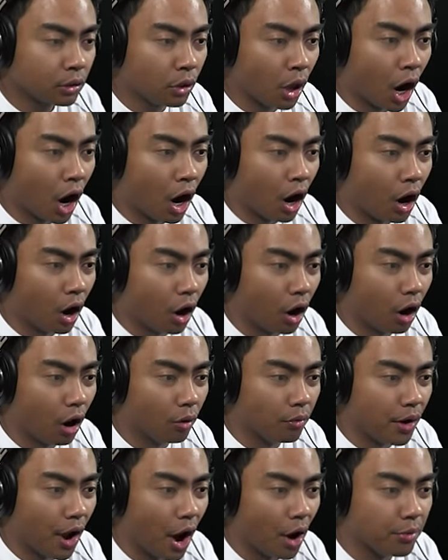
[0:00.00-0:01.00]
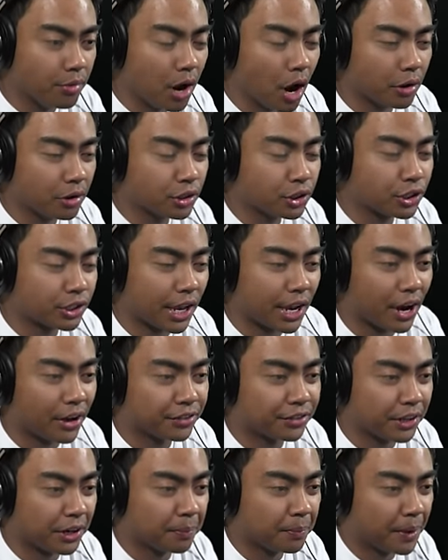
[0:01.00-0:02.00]
No, no, no. You stay
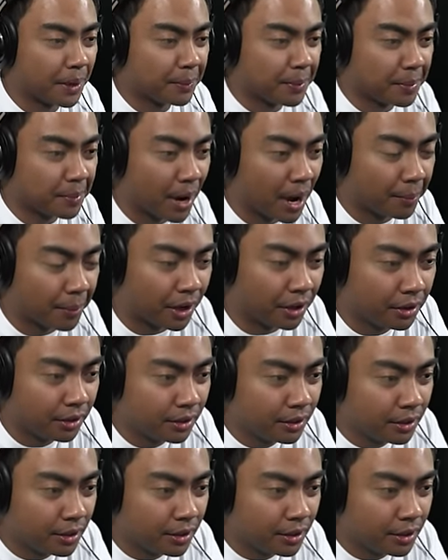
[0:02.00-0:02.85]
out there, baby mama.